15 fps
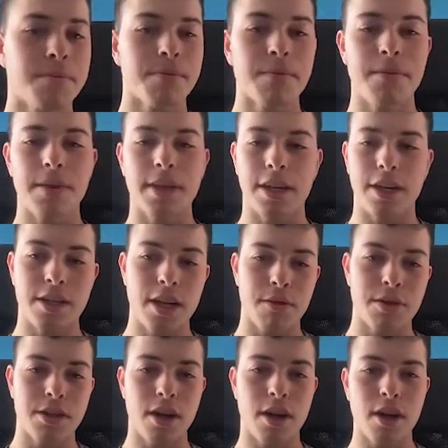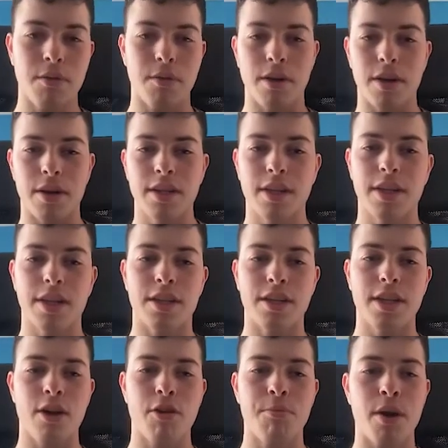here's how a stock works. Here's
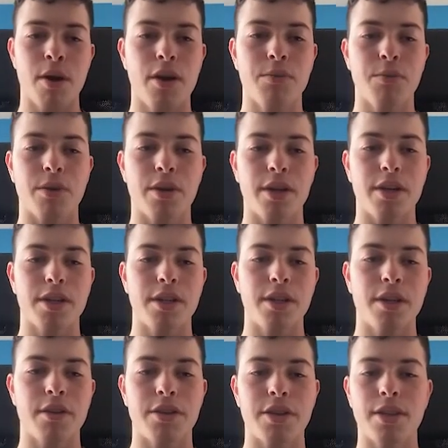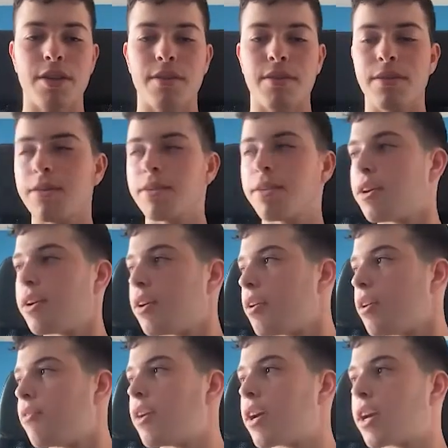how a bond works, just the
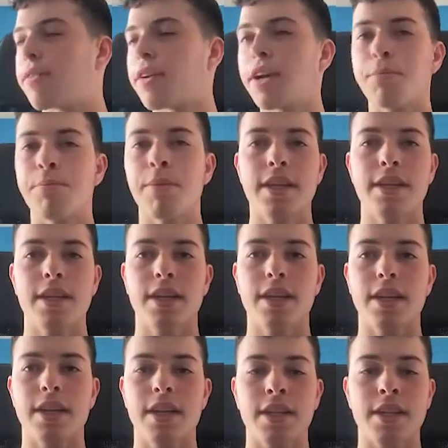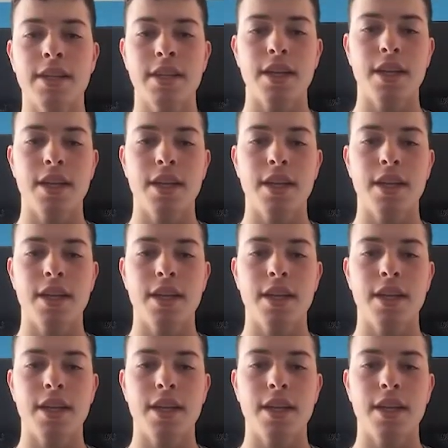very, very basic things.